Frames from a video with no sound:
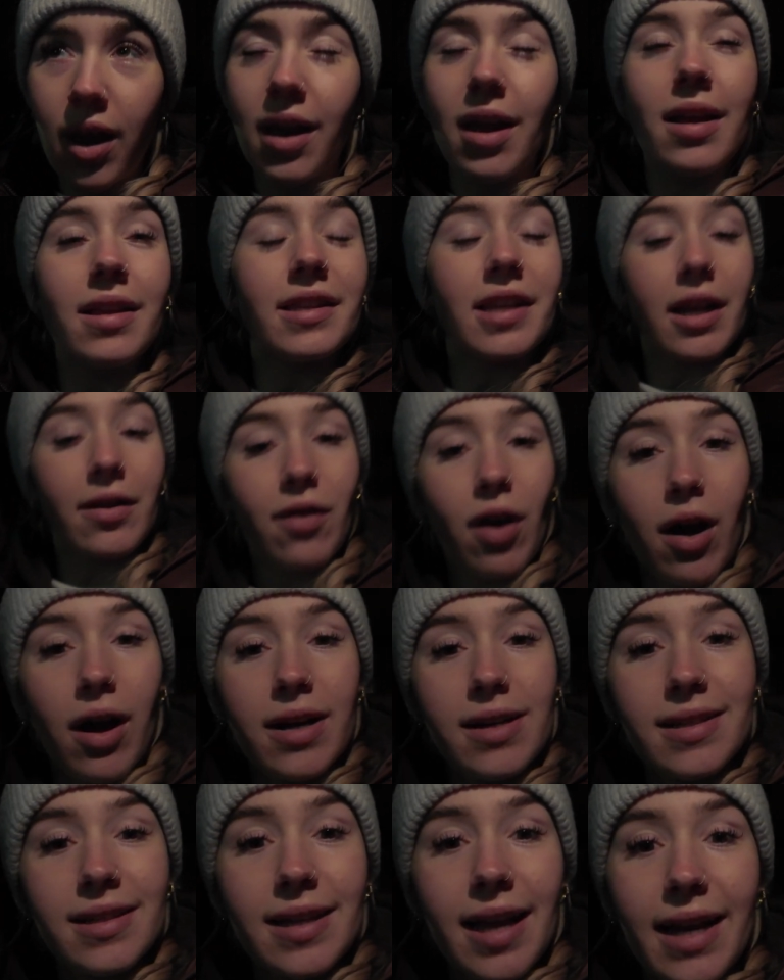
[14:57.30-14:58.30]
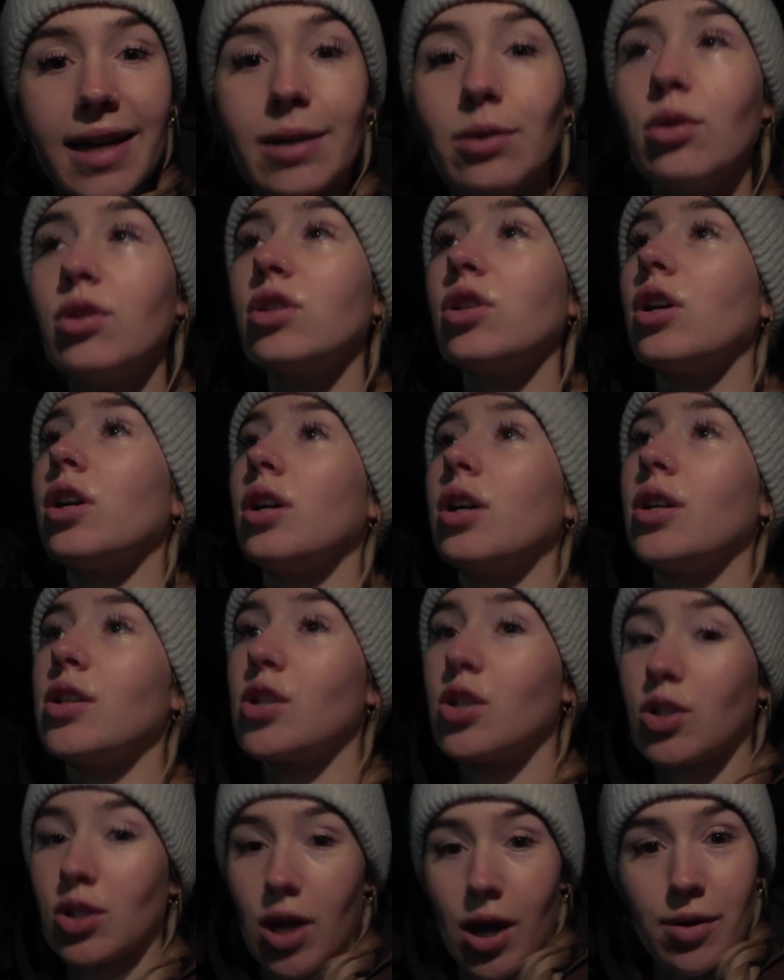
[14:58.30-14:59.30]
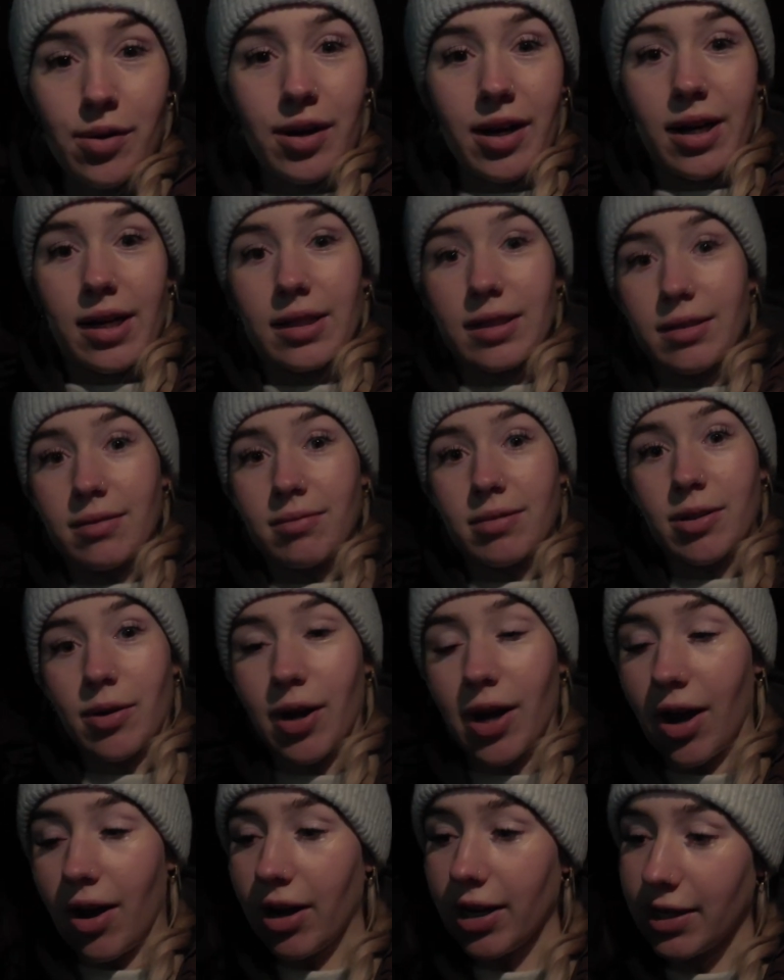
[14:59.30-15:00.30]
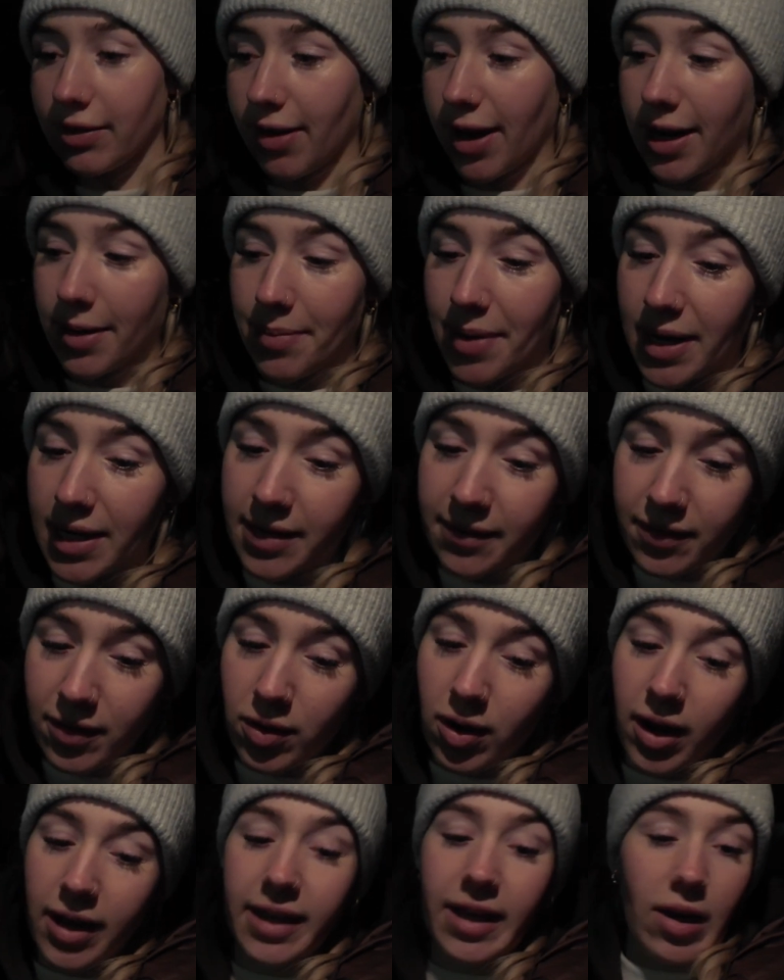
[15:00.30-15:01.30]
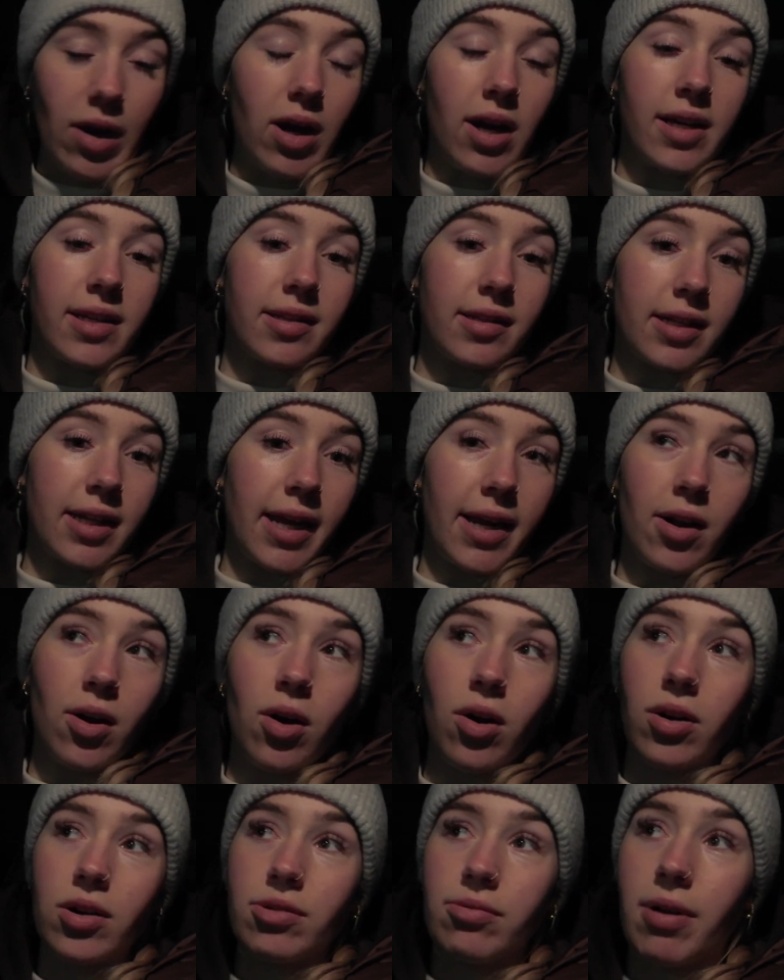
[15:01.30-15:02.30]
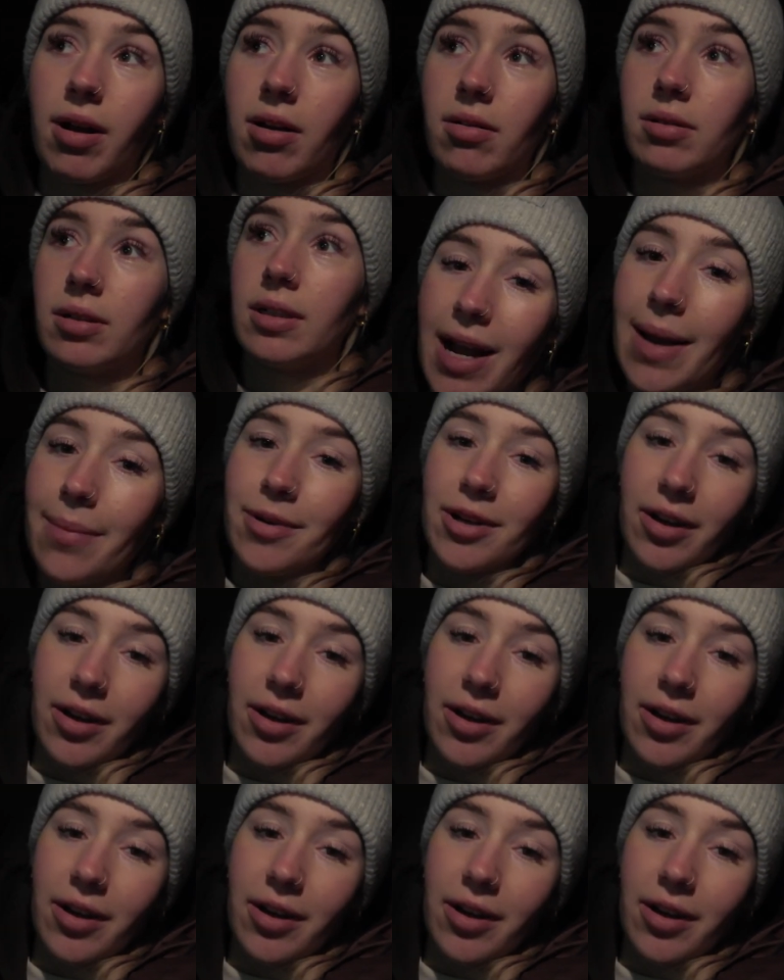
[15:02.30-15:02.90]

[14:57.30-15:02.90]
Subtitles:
instead of iced, and it was so good. So I highly recommend, if you like it iced, to get it hot as well. I am a